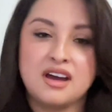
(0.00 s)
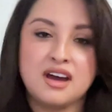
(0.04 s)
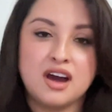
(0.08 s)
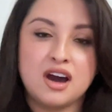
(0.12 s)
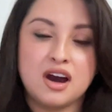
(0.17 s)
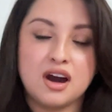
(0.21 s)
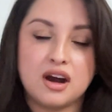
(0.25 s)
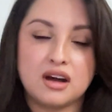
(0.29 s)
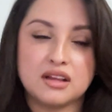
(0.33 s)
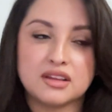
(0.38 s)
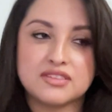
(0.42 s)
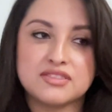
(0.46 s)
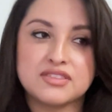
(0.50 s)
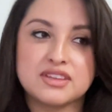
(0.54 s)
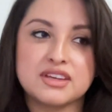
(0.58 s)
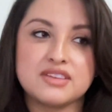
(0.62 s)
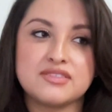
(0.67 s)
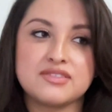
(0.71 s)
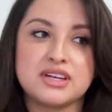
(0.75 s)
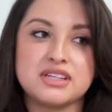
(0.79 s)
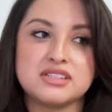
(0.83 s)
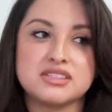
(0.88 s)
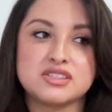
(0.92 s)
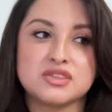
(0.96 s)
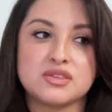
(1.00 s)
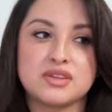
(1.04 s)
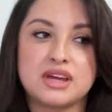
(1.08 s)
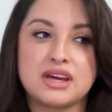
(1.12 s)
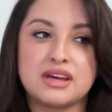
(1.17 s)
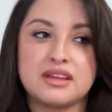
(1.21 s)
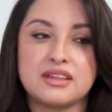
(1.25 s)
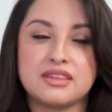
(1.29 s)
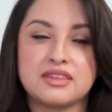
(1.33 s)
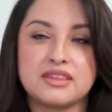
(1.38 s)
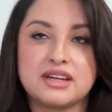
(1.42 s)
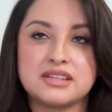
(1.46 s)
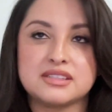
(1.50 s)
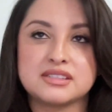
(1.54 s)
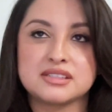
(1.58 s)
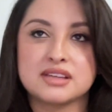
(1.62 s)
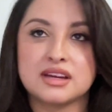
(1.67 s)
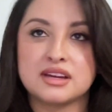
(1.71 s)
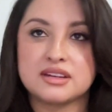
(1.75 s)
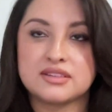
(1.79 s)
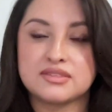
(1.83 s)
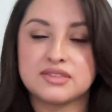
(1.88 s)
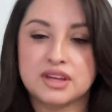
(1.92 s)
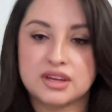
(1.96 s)
all of the events. So that's
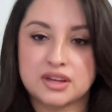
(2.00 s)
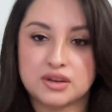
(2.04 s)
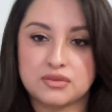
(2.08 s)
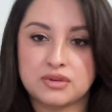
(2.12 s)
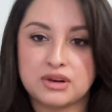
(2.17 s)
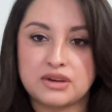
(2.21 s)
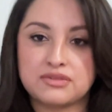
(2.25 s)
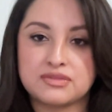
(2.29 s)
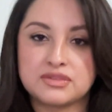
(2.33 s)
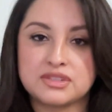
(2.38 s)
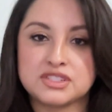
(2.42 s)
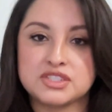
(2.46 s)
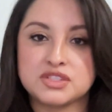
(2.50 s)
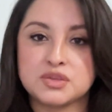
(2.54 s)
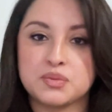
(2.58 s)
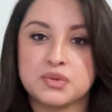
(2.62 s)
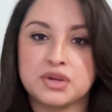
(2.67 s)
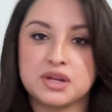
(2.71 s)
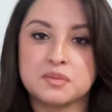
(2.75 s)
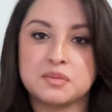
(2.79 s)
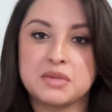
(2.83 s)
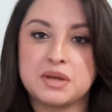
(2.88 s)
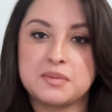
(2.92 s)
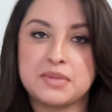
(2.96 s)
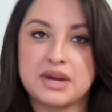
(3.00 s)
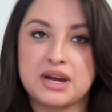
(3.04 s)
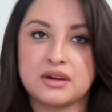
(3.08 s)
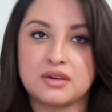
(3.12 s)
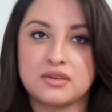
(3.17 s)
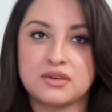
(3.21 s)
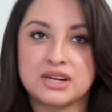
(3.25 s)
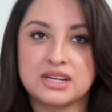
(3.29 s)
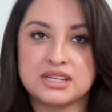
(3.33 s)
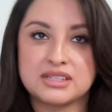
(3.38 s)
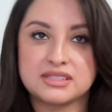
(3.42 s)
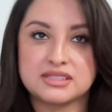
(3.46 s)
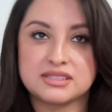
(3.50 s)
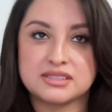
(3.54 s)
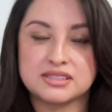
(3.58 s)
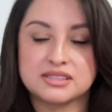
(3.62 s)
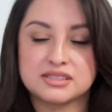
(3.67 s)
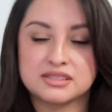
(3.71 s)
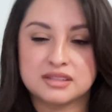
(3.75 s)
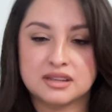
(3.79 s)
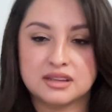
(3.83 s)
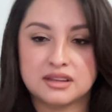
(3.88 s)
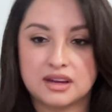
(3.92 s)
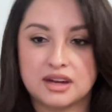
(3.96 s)
kind of like a reference to bring me back. Okay, does this
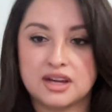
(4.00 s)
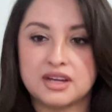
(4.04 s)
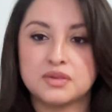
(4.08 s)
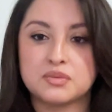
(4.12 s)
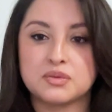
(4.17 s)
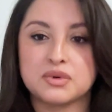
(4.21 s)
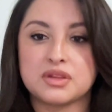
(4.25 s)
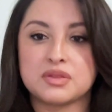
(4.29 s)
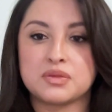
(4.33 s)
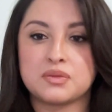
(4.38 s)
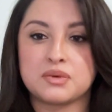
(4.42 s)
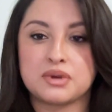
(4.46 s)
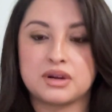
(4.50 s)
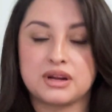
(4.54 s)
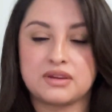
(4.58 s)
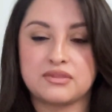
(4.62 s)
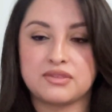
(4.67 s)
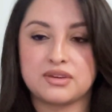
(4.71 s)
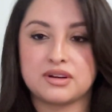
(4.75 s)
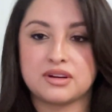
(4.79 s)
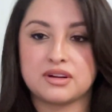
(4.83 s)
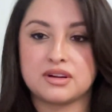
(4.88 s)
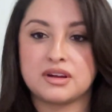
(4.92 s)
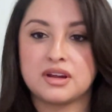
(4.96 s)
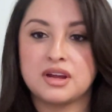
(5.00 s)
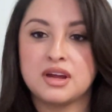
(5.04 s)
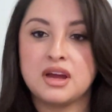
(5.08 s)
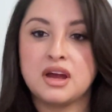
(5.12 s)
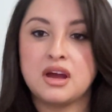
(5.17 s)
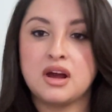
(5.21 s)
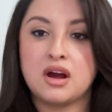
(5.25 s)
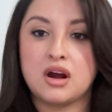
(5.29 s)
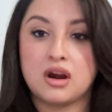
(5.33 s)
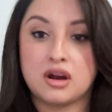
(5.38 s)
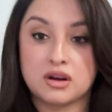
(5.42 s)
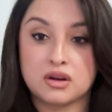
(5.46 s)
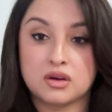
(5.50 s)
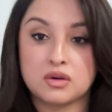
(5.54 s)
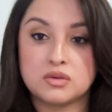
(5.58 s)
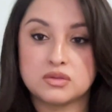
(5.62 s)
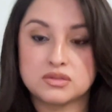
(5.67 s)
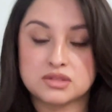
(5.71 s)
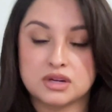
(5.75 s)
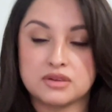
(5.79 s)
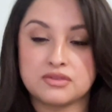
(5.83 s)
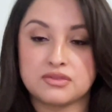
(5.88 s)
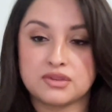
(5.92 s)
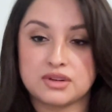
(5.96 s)
align with whatever our goals
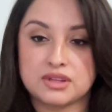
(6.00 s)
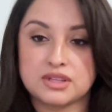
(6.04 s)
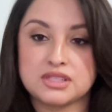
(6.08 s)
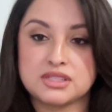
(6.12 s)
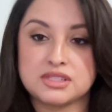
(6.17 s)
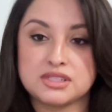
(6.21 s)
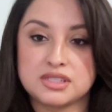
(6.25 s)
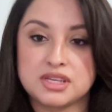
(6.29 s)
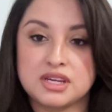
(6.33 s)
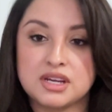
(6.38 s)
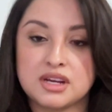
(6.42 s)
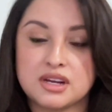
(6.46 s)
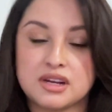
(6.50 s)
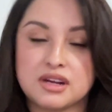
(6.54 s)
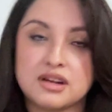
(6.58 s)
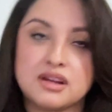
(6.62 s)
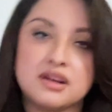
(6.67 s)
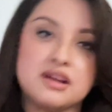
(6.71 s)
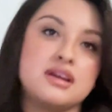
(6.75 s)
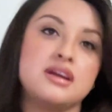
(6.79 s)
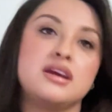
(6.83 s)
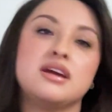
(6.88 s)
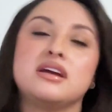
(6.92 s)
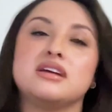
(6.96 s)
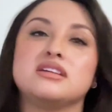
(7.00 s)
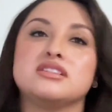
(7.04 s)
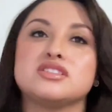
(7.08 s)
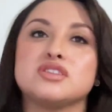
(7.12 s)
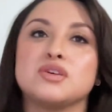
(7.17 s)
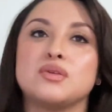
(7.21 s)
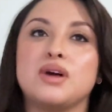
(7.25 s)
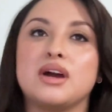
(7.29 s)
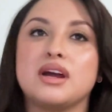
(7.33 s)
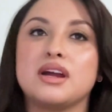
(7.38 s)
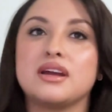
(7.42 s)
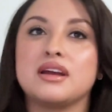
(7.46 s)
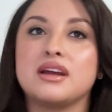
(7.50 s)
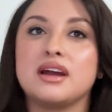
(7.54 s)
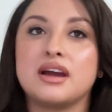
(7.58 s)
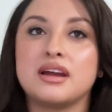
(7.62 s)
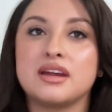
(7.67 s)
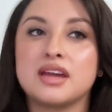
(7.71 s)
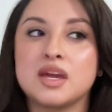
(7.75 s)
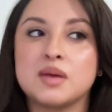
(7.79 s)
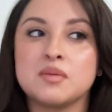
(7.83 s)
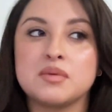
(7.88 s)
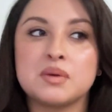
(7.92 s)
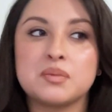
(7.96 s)
are for this year? And so I
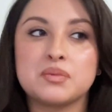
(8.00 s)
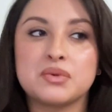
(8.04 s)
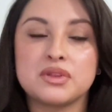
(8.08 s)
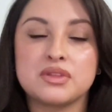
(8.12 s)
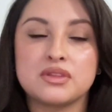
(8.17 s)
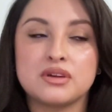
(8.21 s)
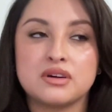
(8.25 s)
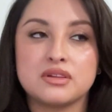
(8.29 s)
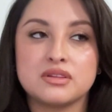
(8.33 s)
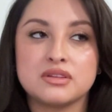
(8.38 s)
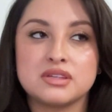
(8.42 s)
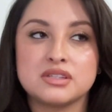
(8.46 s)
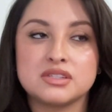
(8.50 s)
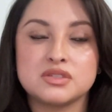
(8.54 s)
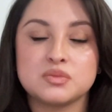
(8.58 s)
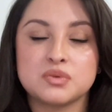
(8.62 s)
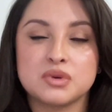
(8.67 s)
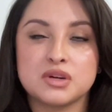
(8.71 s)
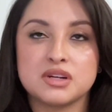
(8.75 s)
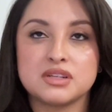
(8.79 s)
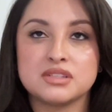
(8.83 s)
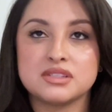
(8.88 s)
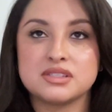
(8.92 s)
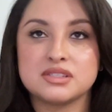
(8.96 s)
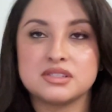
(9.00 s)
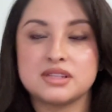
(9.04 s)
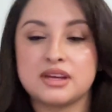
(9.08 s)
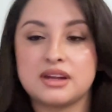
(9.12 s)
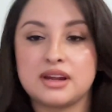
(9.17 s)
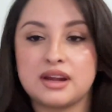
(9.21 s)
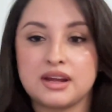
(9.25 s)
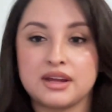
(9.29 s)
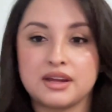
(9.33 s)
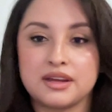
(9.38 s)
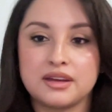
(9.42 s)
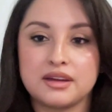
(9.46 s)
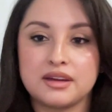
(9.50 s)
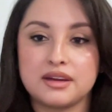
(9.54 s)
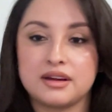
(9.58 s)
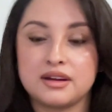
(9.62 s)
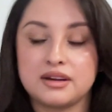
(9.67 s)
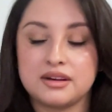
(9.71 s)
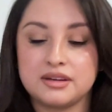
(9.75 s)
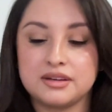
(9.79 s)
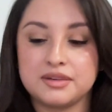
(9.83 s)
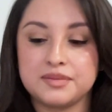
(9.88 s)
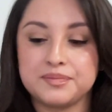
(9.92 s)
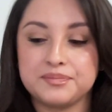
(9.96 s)
came up with all these words that
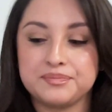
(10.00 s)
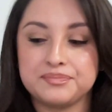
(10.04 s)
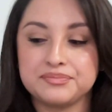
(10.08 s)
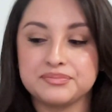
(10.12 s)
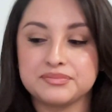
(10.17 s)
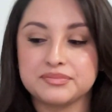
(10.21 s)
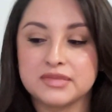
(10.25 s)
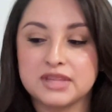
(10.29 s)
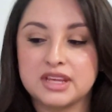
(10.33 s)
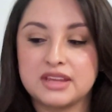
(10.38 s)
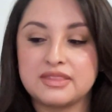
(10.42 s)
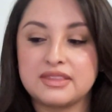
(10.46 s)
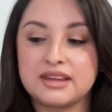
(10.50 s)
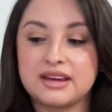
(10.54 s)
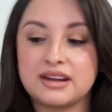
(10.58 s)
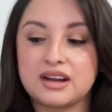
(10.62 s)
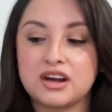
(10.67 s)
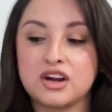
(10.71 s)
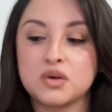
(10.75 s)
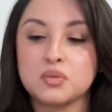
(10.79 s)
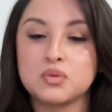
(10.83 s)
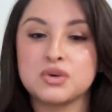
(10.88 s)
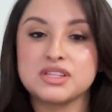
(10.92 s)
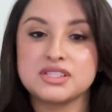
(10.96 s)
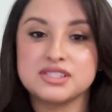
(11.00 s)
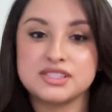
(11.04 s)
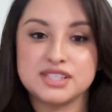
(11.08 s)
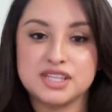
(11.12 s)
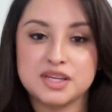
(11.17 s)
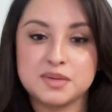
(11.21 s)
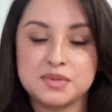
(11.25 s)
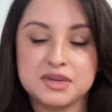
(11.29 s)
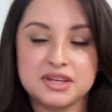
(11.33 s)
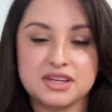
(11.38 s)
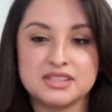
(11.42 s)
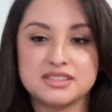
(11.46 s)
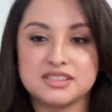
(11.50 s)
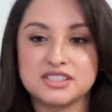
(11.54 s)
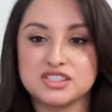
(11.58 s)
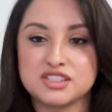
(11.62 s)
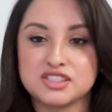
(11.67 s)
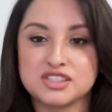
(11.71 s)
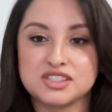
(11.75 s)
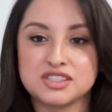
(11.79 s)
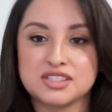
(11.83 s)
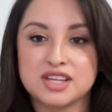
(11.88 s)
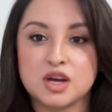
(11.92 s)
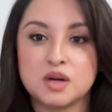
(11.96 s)
that are with C, because it
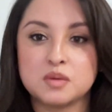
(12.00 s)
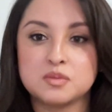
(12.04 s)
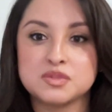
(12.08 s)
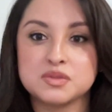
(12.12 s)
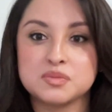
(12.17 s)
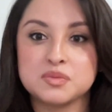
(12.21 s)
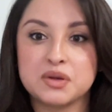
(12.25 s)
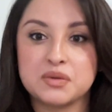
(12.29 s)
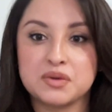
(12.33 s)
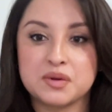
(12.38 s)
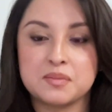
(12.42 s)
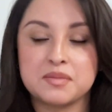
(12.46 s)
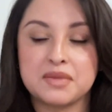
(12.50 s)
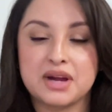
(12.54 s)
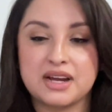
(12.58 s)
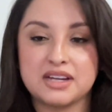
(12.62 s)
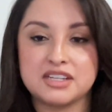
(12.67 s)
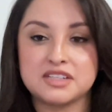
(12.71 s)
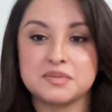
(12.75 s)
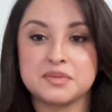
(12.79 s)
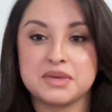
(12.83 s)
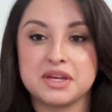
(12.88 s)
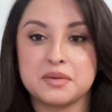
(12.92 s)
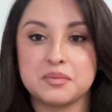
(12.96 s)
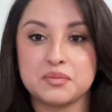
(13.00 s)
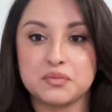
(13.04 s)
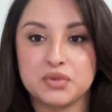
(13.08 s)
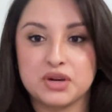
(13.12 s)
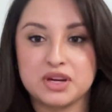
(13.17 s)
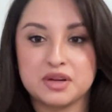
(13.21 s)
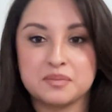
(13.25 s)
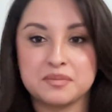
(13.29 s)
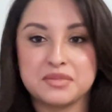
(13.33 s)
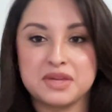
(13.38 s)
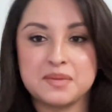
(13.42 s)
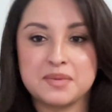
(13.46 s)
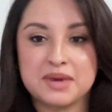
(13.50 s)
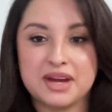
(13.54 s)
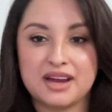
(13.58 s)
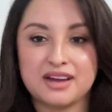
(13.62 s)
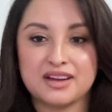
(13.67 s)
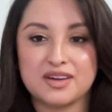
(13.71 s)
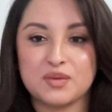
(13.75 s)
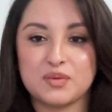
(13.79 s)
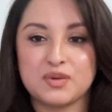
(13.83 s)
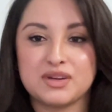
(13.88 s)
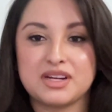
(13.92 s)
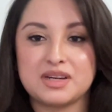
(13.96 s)
just helps me remind me and bring me
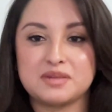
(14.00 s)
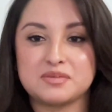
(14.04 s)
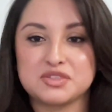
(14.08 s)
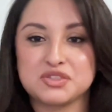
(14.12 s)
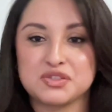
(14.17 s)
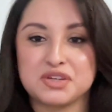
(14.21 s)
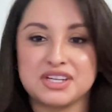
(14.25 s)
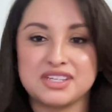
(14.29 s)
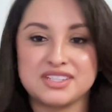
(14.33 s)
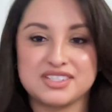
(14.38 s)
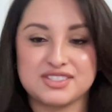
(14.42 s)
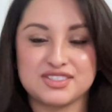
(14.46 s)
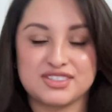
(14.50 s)
back when I'm trying to